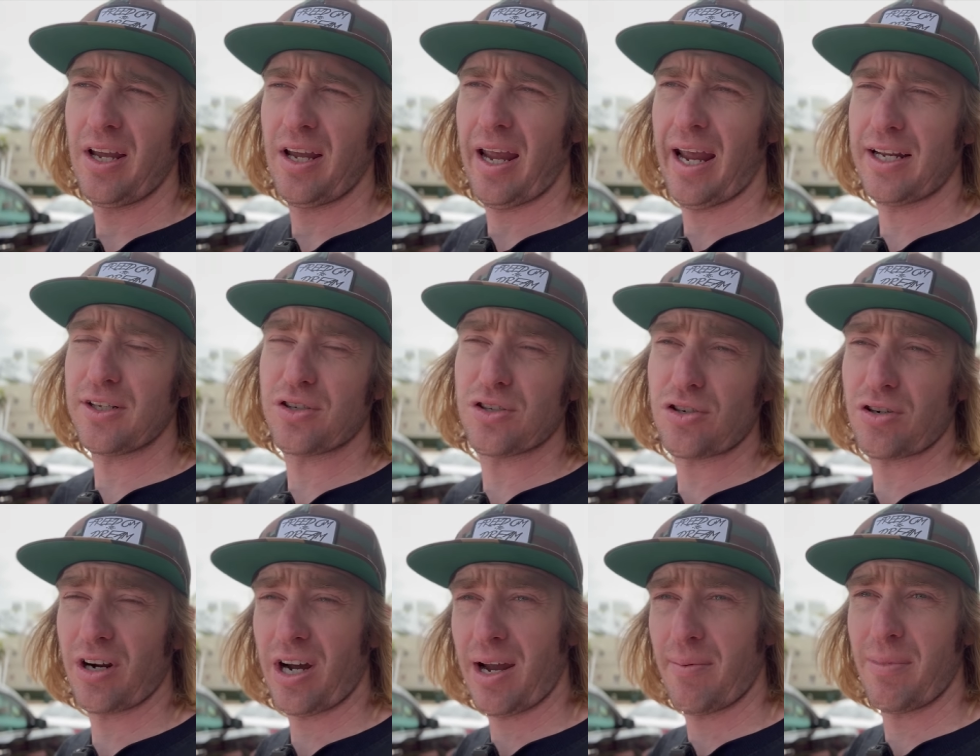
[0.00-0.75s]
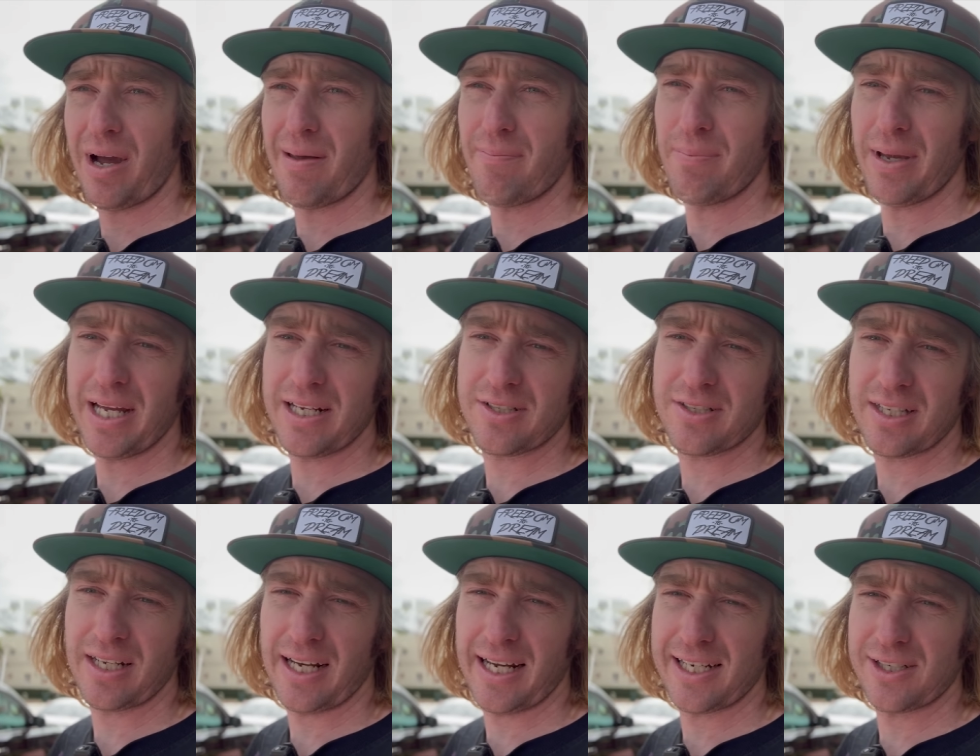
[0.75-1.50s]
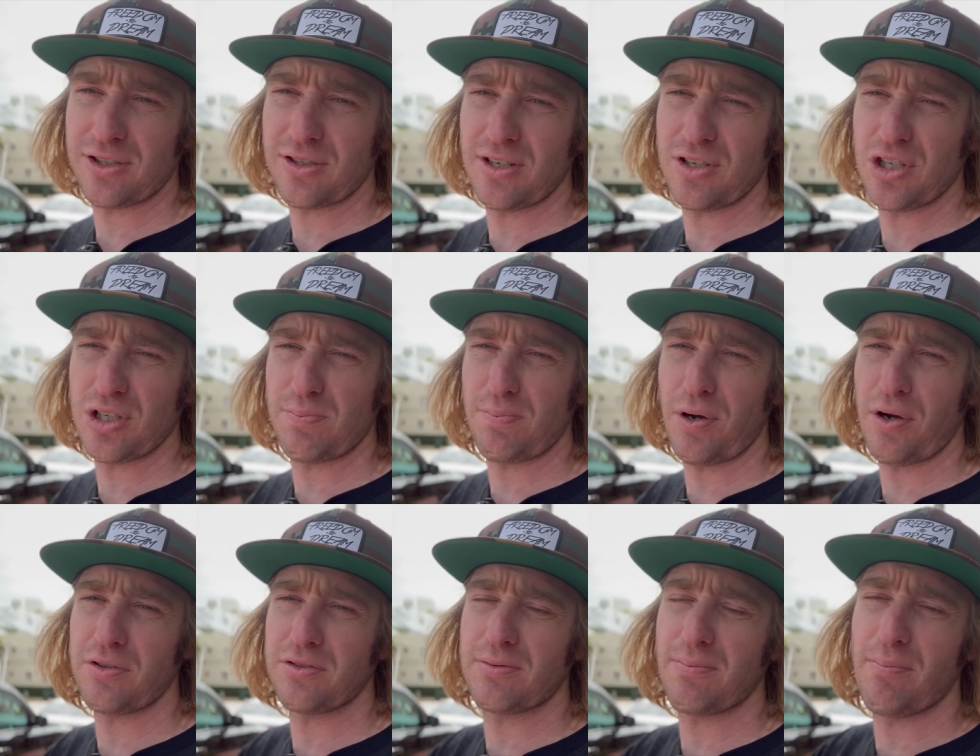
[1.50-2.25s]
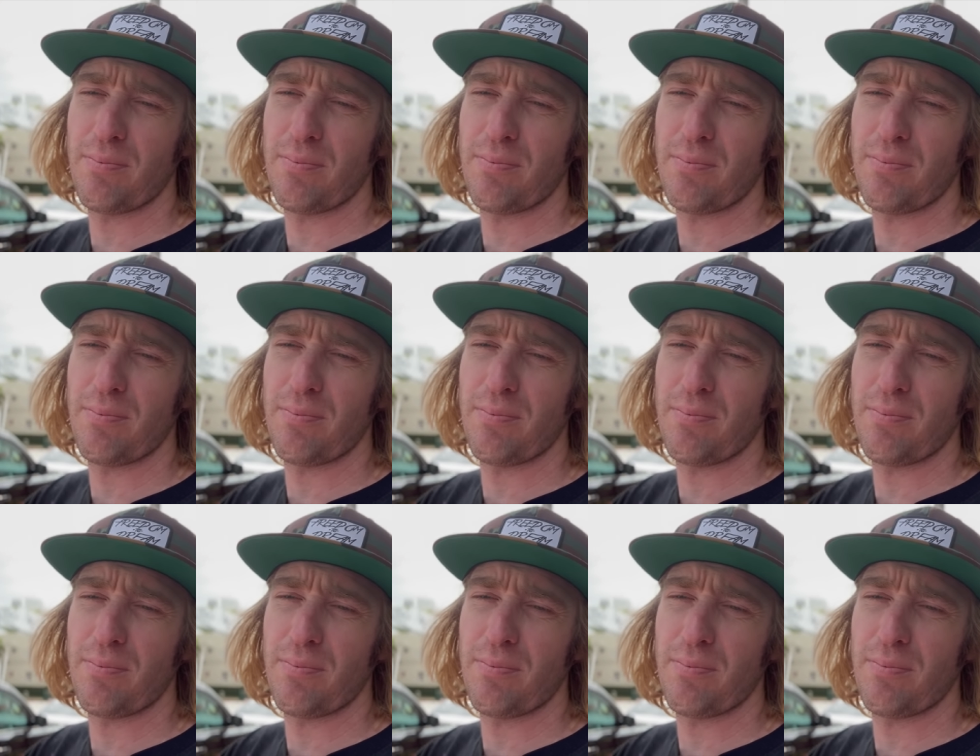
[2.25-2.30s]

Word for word: and try my best to actually just post